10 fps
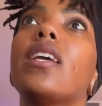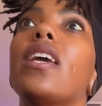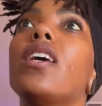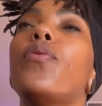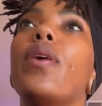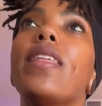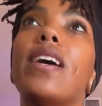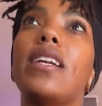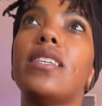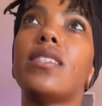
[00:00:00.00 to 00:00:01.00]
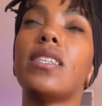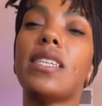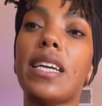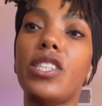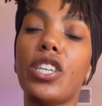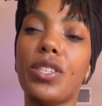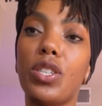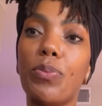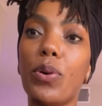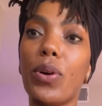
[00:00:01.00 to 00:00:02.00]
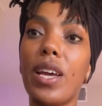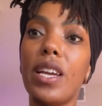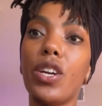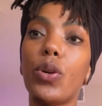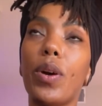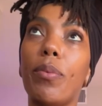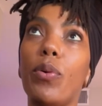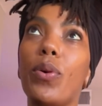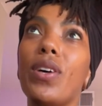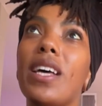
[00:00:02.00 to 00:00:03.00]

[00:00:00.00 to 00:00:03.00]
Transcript: in a way that is digestible and incredible.